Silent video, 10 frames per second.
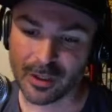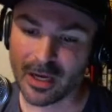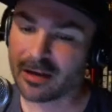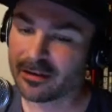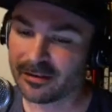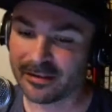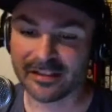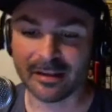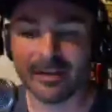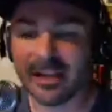Yeah,
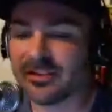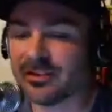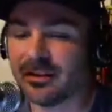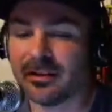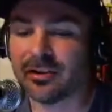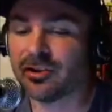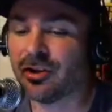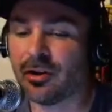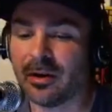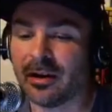that's. I mean, that's because you
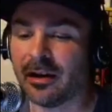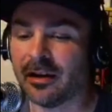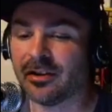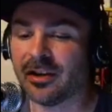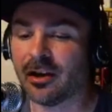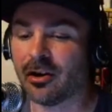know, you can't